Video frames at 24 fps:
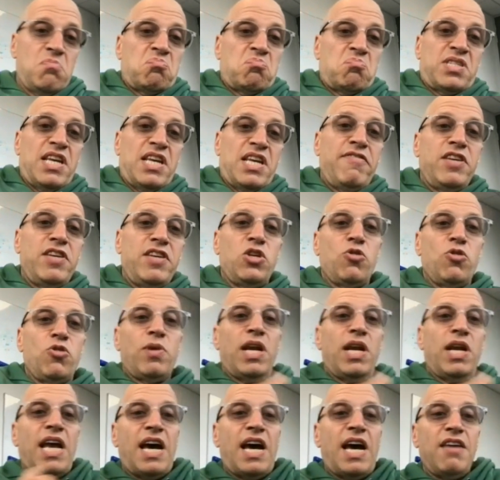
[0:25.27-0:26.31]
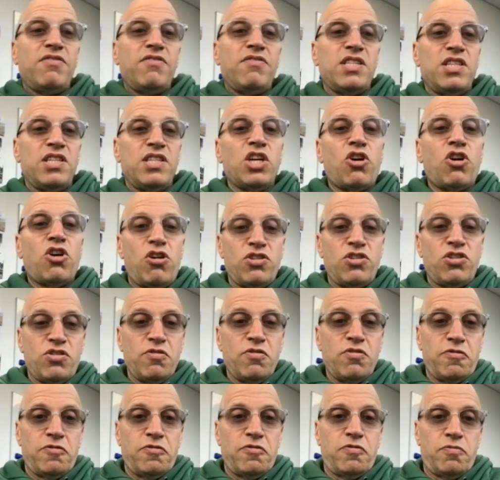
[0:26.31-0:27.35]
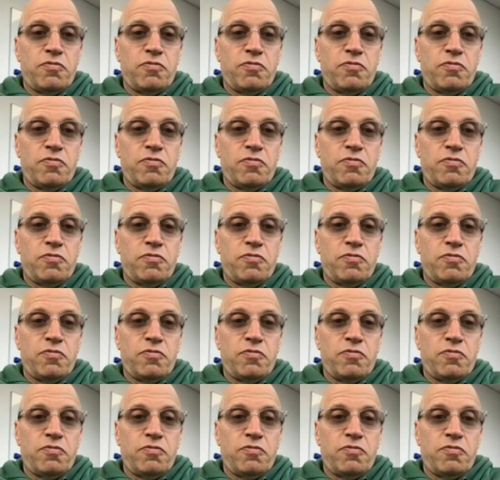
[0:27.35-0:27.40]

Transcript: saving human lives and the cost of